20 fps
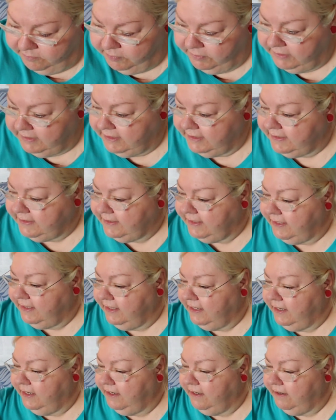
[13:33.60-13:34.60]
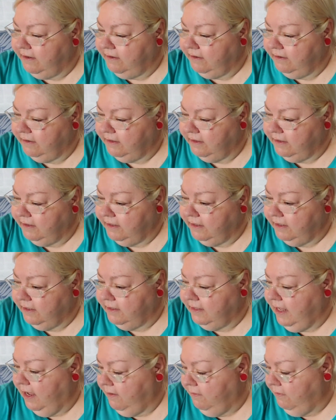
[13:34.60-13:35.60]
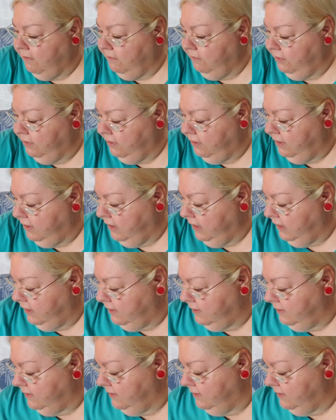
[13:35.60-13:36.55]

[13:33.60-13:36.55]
put this in there, that won't hurt it.